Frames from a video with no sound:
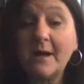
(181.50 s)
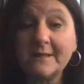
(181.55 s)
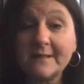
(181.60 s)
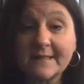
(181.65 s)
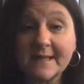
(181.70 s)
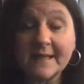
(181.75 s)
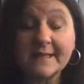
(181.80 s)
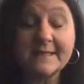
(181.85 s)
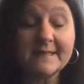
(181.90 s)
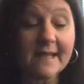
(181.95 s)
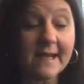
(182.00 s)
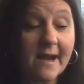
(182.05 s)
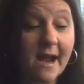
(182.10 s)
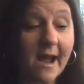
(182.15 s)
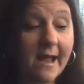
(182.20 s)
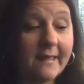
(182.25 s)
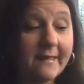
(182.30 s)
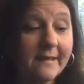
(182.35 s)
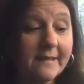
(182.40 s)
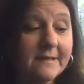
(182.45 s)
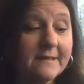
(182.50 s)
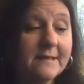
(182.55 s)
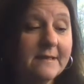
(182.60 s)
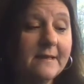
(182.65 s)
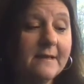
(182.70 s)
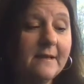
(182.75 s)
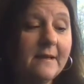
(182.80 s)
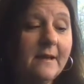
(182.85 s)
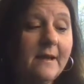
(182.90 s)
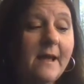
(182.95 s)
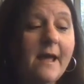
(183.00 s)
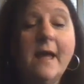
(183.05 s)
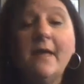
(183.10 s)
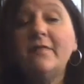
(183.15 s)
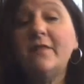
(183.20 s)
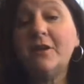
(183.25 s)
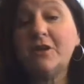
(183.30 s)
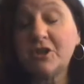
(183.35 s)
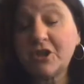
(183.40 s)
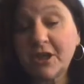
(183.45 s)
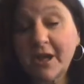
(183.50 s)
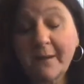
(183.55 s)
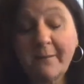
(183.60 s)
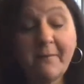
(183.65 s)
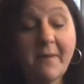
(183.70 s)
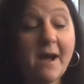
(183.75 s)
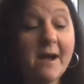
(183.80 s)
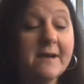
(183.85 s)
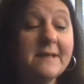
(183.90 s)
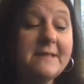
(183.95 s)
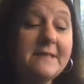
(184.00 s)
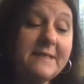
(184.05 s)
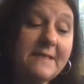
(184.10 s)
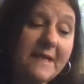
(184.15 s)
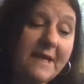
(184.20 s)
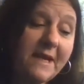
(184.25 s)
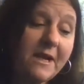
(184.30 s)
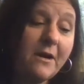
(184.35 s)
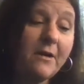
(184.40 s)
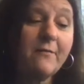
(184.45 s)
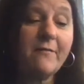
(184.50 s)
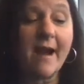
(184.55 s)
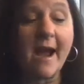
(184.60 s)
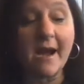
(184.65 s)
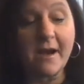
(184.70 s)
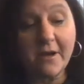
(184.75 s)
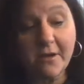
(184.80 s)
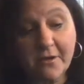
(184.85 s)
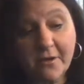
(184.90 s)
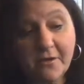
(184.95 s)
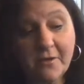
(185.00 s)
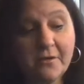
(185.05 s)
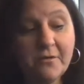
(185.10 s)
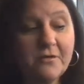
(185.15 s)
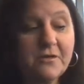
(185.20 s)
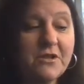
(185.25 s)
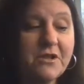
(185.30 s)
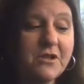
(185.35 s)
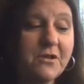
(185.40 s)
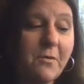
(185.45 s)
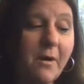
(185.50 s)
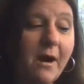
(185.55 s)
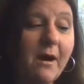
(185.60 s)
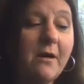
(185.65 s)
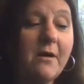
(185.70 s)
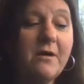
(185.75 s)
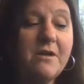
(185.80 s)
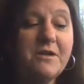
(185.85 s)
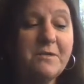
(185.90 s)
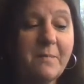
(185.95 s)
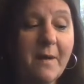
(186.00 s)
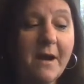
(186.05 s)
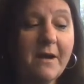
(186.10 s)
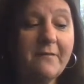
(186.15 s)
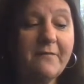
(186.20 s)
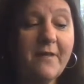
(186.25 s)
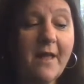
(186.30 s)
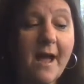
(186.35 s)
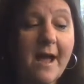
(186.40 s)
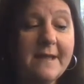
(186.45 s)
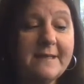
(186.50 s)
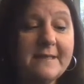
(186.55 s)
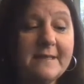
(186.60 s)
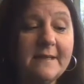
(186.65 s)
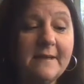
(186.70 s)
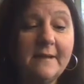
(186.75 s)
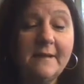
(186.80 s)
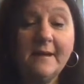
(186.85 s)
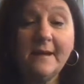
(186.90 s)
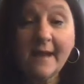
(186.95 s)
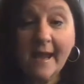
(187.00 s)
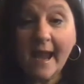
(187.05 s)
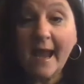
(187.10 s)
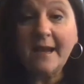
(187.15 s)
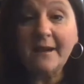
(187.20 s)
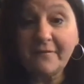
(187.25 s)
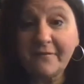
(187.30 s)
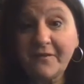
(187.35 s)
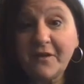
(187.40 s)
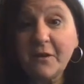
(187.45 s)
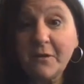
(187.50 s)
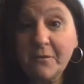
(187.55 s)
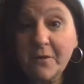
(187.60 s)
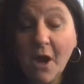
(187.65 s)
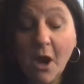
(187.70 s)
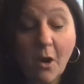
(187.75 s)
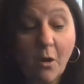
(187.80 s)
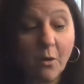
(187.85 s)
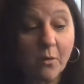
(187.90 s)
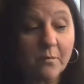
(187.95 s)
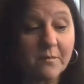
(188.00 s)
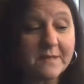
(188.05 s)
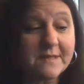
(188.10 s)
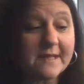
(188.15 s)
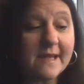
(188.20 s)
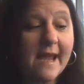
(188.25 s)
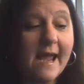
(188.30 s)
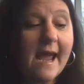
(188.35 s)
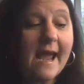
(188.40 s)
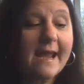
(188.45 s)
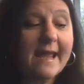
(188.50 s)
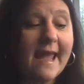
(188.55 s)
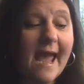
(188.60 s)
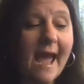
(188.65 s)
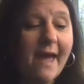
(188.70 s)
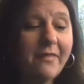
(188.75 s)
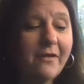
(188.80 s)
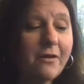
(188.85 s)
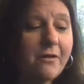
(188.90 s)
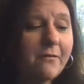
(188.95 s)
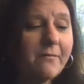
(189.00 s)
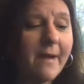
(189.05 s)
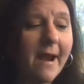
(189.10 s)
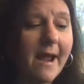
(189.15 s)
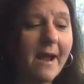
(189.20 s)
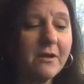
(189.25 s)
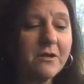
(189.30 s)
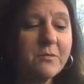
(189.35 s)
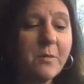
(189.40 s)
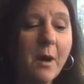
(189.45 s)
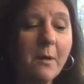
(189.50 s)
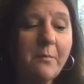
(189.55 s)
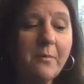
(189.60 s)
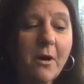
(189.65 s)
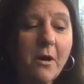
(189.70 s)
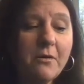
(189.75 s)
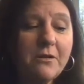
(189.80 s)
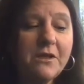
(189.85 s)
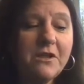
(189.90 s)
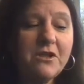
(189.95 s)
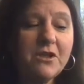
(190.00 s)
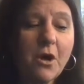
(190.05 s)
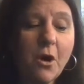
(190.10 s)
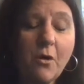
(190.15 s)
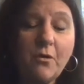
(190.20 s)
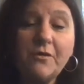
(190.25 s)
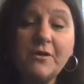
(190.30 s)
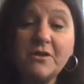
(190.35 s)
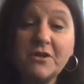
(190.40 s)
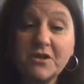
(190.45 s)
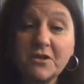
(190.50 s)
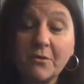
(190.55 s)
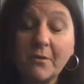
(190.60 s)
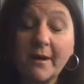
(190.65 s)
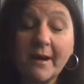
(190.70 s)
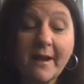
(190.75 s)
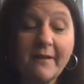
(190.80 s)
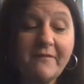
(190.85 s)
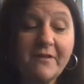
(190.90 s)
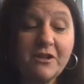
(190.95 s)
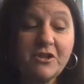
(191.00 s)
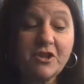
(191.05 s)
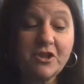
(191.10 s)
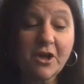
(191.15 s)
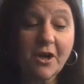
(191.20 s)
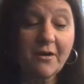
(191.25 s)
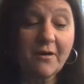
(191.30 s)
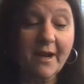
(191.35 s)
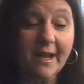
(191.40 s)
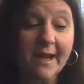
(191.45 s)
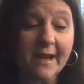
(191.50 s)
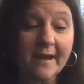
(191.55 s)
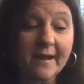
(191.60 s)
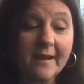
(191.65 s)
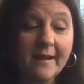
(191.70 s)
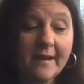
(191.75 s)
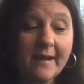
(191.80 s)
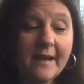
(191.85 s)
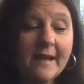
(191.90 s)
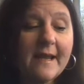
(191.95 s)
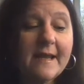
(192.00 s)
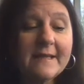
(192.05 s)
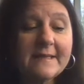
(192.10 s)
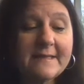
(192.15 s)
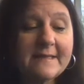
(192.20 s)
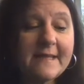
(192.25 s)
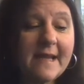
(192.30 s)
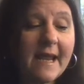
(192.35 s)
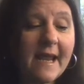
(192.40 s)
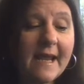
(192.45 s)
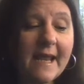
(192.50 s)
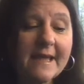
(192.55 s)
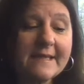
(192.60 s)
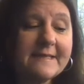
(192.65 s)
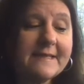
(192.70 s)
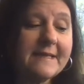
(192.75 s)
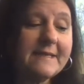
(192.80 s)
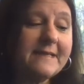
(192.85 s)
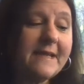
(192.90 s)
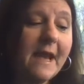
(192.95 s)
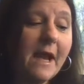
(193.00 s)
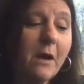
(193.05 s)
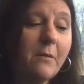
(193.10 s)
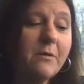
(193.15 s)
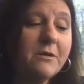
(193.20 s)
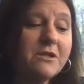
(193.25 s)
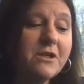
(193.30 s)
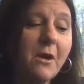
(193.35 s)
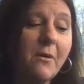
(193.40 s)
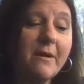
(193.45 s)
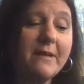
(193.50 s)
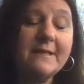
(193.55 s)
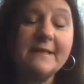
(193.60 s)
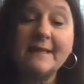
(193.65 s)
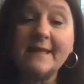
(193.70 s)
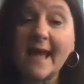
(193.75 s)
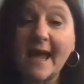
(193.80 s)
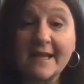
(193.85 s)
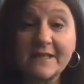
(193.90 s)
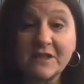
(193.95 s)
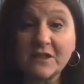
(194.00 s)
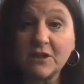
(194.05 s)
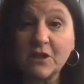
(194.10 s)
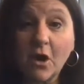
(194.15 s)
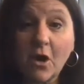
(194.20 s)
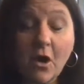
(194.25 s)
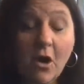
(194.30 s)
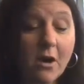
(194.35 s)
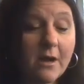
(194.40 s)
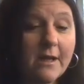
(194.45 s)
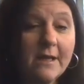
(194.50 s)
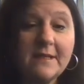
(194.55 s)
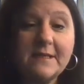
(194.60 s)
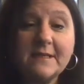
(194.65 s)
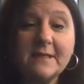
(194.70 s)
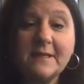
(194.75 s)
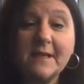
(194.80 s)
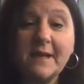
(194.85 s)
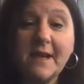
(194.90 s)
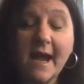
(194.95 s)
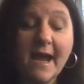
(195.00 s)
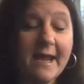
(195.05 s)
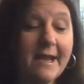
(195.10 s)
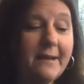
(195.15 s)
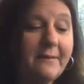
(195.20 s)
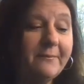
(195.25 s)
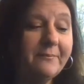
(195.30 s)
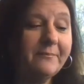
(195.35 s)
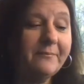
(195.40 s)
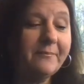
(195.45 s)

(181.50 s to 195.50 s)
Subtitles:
on Sunset Island. The chipmunks, deer, raccoons, squirrels, butterflies, and a few gnomes gathered around while Brogdon told the story of his journey. Seeing as the tale was going to last long into the night,